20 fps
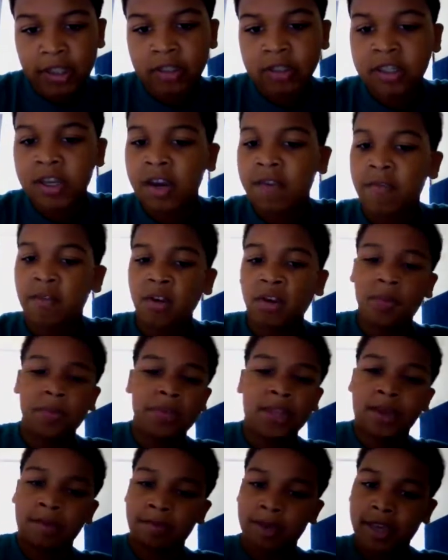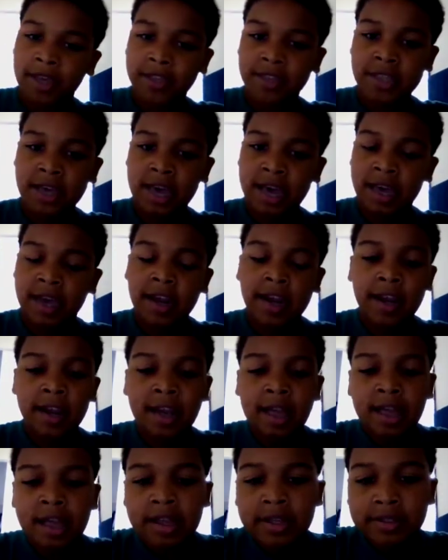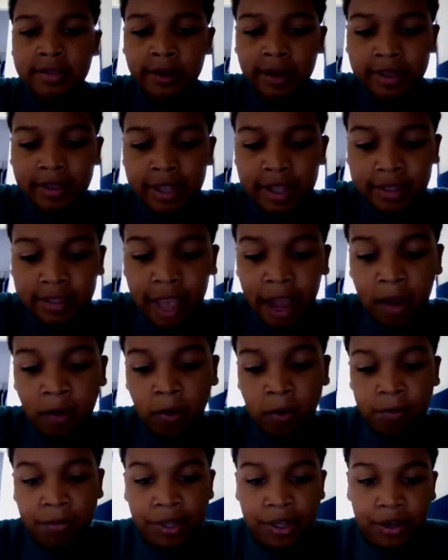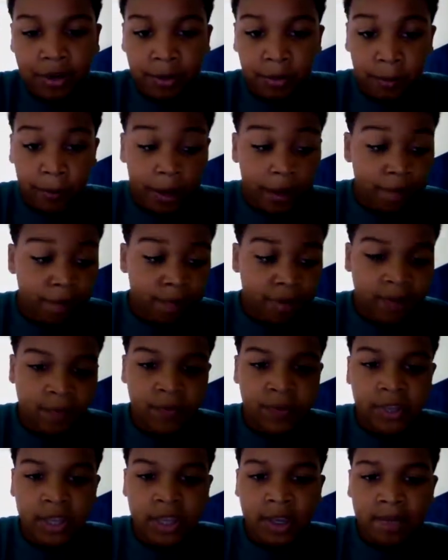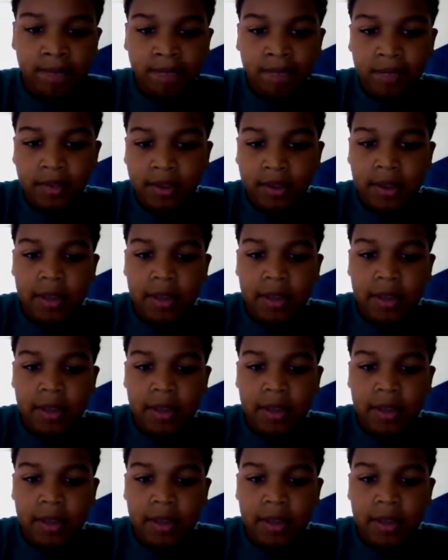to cover up that backside. So I think that will be a great fit for them.